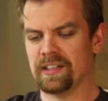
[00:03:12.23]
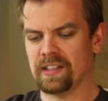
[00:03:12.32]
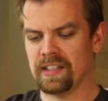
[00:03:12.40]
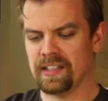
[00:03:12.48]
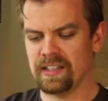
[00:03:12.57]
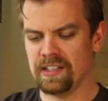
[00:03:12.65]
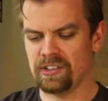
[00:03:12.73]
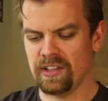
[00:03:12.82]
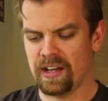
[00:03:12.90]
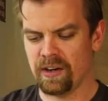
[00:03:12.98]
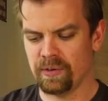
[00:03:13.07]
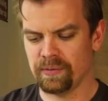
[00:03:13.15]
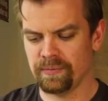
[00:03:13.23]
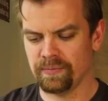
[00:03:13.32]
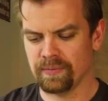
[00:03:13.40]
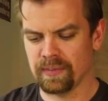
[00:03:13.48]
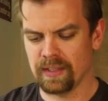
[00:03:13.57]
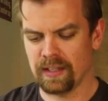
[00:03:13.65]
and clean these out
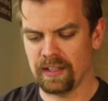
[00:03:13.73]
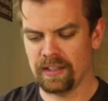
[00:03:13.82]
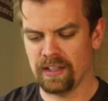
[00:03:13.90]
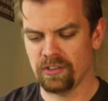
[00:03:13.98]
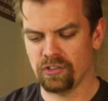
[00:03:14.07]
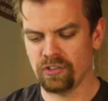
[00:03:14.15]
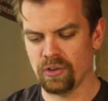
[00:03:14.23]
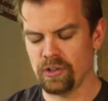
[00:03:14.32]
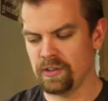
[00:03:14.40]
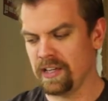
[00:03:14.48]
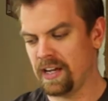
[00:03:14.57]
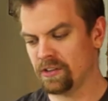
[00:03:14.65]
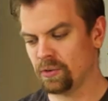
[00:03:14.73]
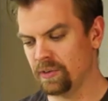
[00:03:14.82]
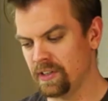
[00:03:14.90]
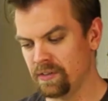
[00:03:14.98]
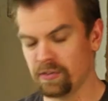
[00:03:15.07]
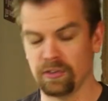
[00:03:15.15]
and then show you the actual
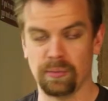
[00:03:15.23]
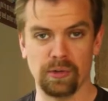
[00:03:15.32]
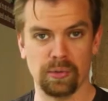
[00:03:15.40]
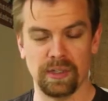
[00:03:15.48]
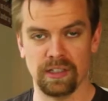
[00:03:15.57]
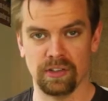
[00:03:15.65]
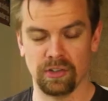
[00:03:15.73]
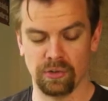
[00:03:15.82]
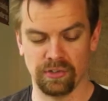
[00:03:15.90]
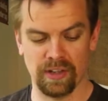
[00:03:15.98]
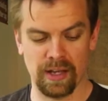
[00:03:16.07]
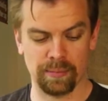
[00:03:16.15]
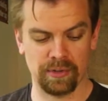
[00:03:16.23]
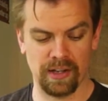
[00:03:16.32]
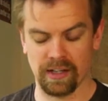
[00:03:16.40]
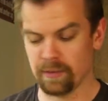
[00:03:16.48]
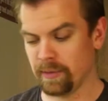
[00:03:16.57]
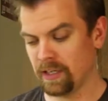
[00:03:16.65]
difference between the two stops,
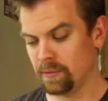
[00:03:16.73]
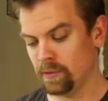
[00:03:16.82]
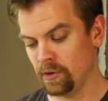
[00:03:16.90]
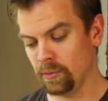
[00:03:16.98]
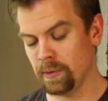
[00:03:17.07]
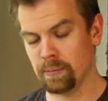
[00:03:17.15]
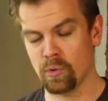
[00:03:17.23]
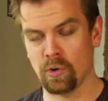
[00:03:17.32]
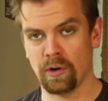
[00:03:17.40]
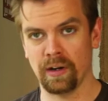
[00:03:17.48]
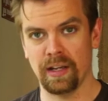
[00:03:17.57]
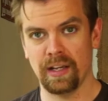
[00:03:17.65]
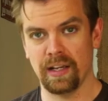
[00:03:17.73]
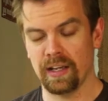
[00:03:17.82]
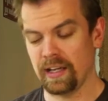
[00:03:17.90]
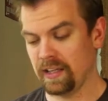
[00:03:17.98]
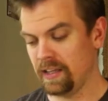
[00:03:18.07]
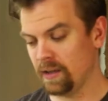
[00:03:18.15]
talk about them a little bit more,
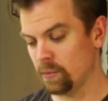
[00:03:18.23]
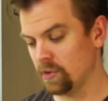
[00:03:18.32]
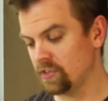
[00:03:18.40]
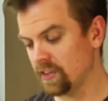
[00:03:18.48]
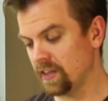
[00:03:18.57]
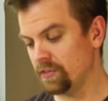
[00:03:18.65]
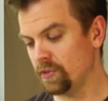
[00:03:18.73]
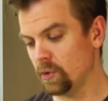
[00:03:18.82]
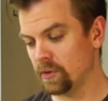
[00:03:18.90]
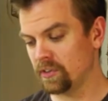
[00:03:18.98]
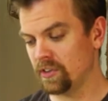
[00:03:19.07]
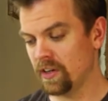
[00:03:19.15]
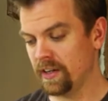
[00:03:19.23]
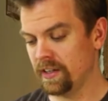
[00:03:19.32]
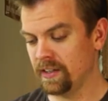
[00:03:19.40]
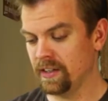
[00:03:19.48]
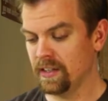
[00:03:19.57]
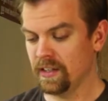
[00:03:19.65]
and then we're just gonna focus
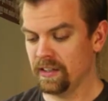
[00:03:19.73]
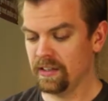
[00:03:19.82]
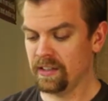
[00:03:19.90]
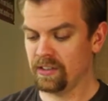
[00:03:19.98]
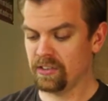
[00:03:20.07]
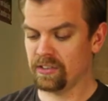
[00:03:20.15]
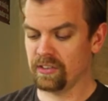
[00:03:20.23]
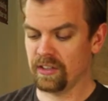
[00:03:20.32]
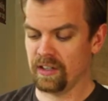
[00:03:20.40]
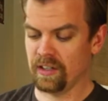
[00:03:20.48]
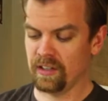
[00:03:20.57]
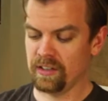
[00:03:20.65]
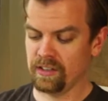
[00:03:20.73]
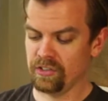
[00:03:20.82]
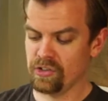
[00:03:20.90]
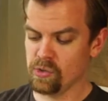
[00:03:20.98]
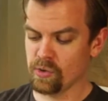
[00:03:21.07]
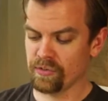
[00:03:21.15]
on this, this
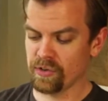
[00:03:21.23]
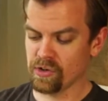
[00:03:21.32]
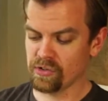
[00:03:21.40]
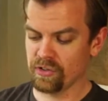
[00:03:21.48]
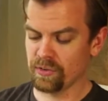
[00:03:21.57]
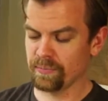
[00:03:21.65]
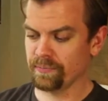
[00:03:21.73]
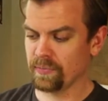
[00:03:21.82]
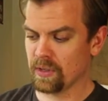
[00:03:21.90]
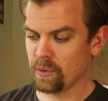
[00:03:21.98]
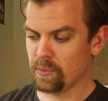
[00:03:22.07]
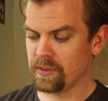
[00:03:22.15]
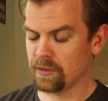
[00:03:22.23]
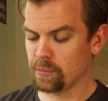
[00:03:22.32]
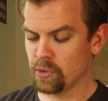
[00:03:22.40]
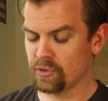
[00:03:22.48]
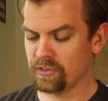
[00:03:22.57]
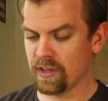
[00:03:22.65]
newer version with the
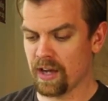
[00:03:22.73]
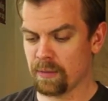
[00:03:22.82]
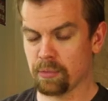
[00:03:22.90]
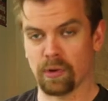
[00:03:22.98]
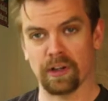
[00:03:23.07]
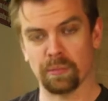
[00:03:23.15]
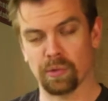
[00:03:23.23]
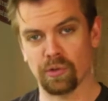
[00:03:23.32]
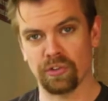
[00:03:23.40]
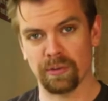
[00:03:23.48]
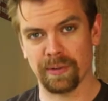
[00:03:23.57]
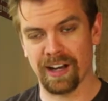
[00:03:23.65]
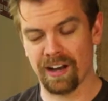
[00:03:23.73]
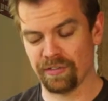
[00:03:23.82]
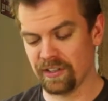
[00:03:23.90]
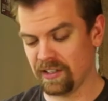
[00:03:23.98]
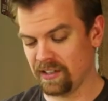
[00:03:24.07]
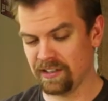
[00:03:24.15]
Brü Stop. We're gonna brew some
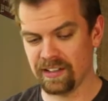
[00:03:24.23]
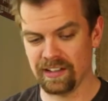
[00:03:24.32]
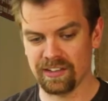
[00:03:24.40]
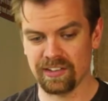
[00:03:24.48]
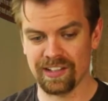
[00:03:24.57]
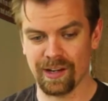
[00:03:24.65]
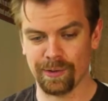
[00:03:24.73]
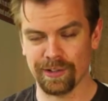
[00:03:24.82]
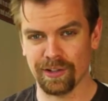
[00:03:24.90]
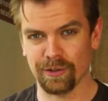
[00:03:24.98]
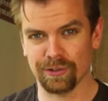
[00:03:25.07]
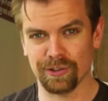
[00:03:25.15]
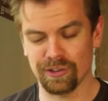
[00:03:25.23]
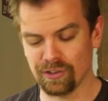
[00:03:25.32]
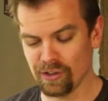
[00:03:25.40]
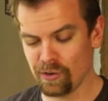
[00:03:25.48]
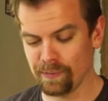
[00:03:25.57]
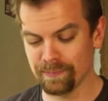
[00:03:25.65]
coffee in it and see how it goes.
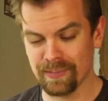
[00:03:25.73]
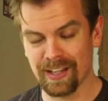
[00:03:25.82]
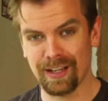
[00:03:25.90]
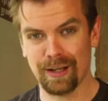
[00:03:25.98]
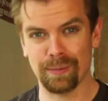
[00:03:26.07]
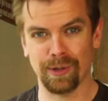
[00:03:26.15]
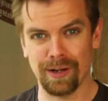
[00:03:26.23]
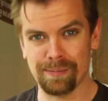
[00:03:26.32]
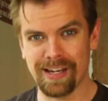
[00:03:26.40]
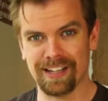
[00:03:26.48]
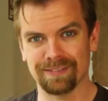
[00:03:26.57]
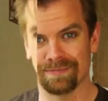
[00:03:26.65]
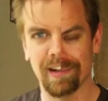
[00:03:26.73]
So I'll be right back.